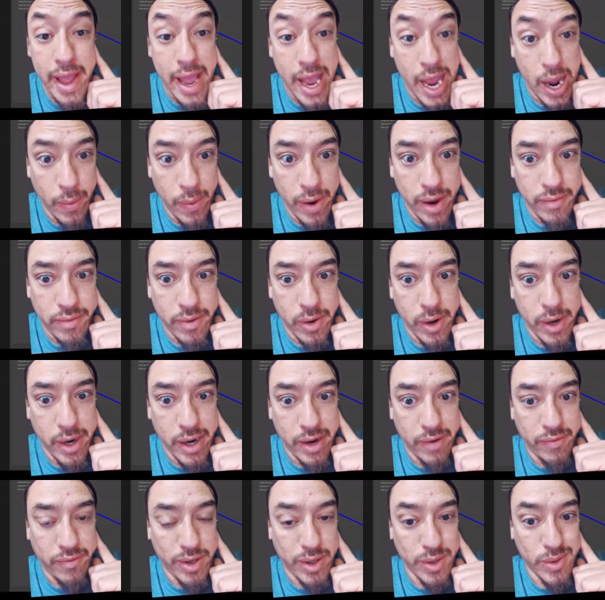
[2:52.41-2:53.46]
However,
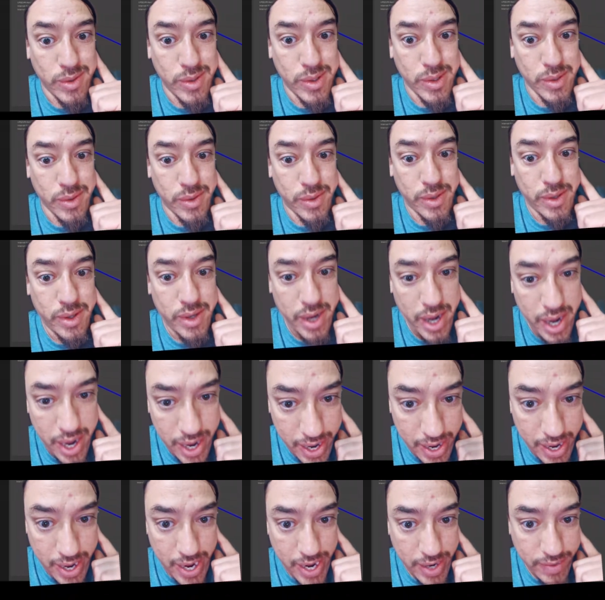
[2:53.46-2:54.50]
if you do
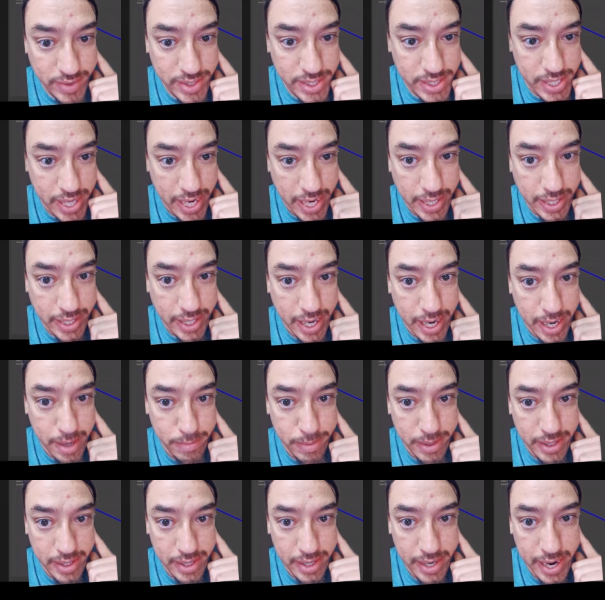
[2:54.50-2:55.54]
not have a static
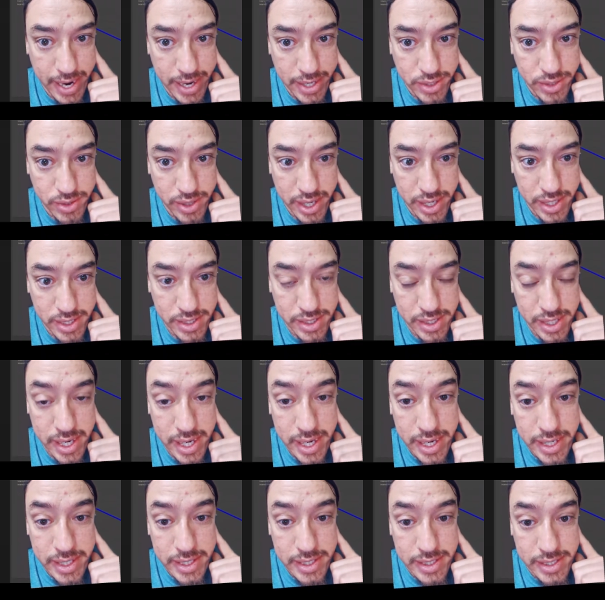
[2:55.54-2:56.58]
IP address
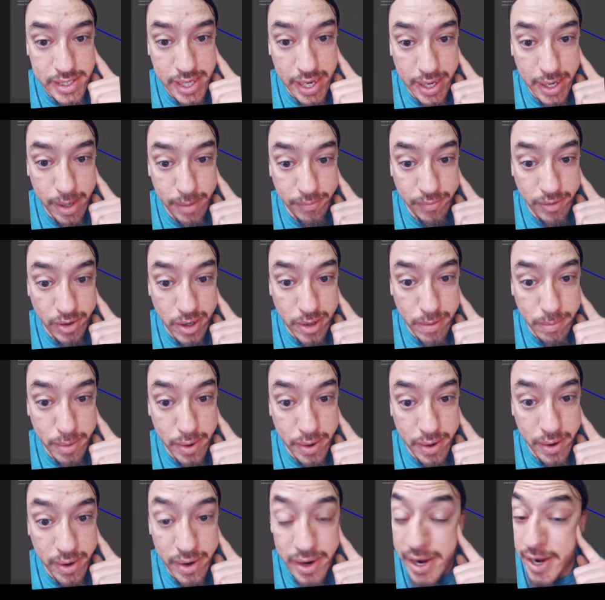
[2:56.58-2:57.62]
set up for your
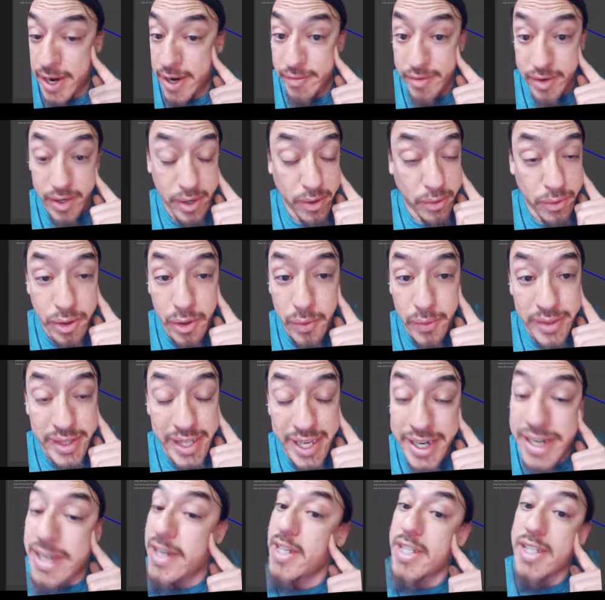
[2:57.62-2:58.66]
printer, and if you don't know what
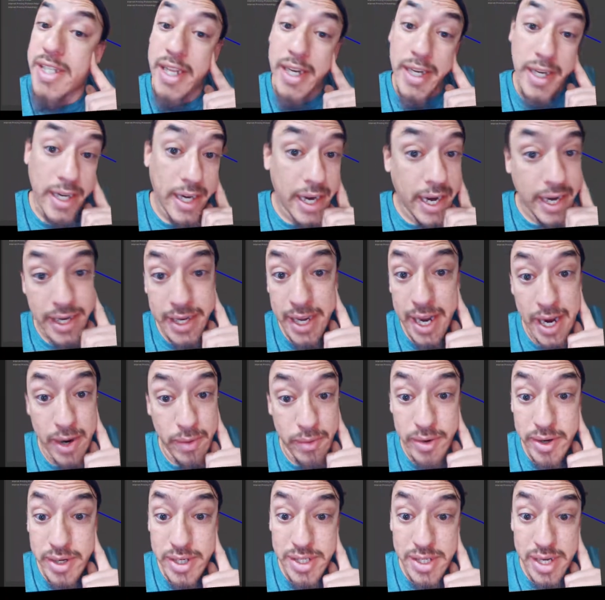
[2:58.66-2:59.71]
that is, then you ain't got
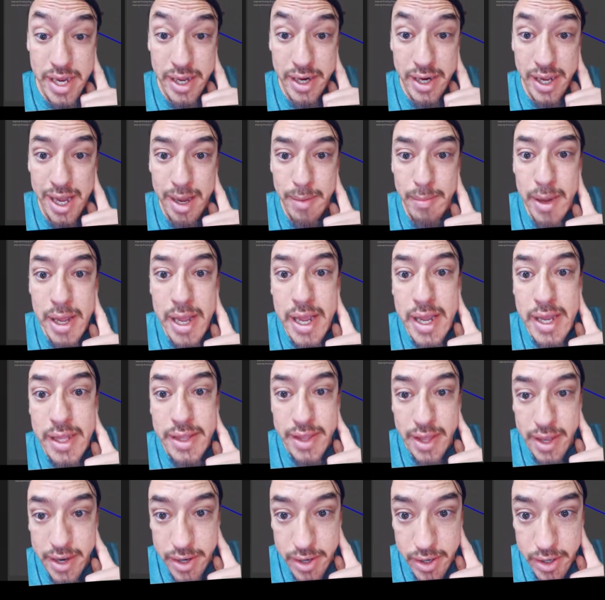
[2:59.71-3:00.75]
one set up,
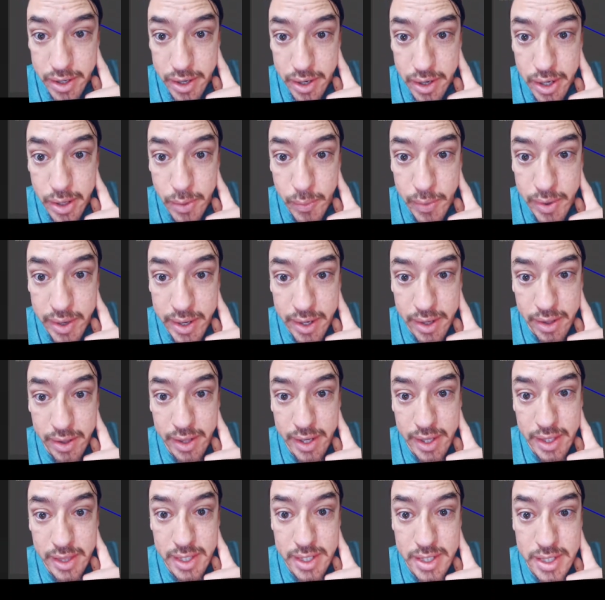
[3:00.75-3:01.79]
then you're going to want to
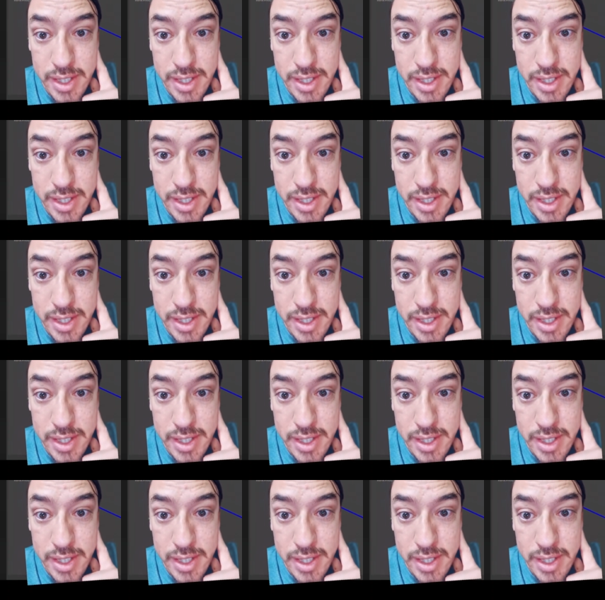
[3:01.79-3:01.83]
click the